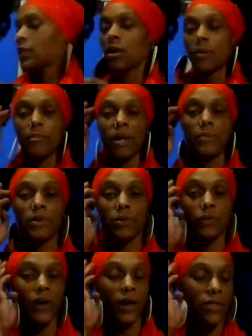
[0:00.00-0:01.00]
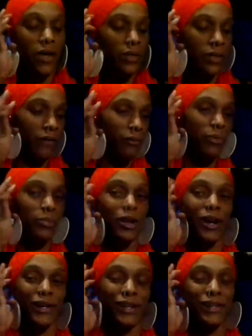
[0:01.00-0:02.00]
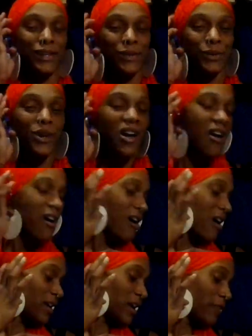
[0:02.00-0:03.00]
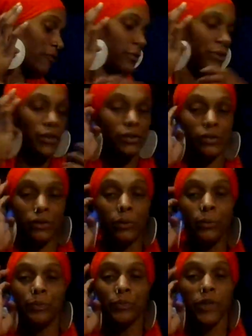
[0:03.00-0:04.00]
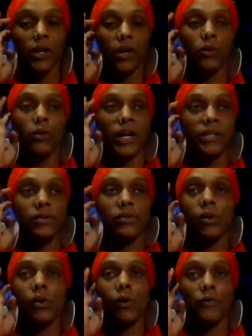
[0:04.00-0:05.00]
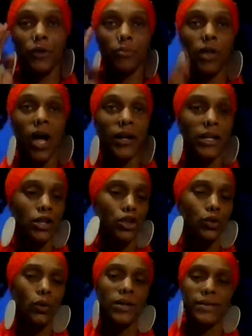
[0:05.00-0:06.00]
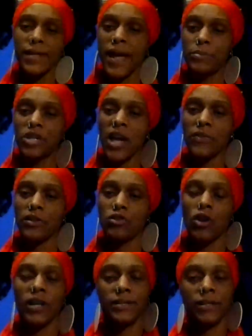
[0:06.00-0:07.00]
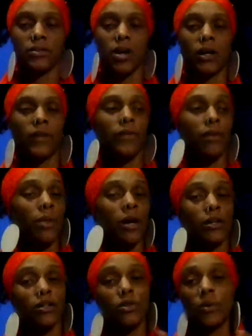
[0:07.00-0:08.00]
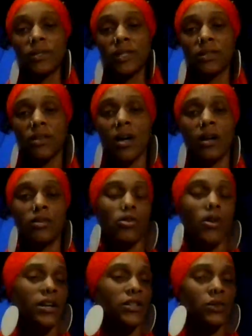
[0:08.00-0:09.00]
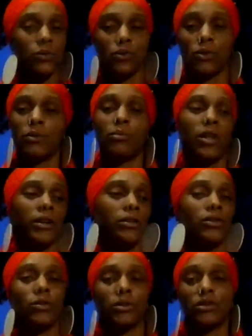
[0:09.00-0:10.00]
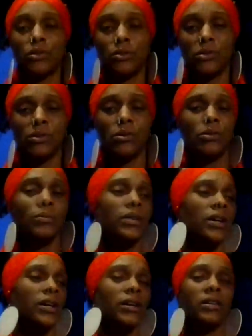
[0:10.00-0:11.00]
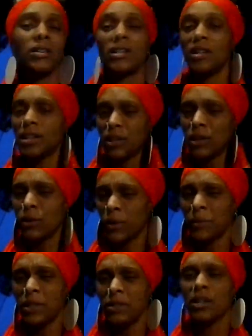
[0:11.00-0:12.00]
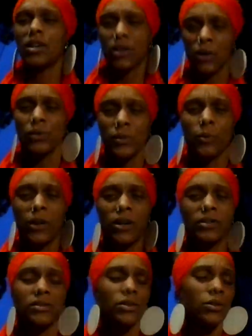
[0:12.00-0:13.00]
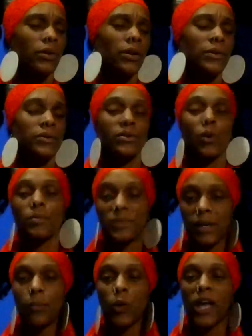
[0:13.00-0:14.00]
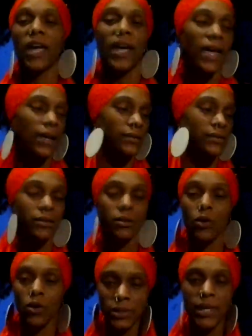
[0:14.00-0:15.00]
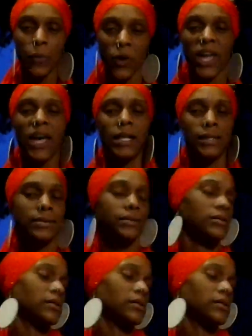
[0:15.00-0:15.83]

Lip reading: Maybe you find that they've been blocking you on everything too, right? So if they're blocking you on Snapchat, then try TikTok. If they're blocking you on TikTok, try YouTube. They're blocking you on YouTube, then, you know what I mean? Go somewhere else. You know what I mean? So somewhere else. Go somewhere else.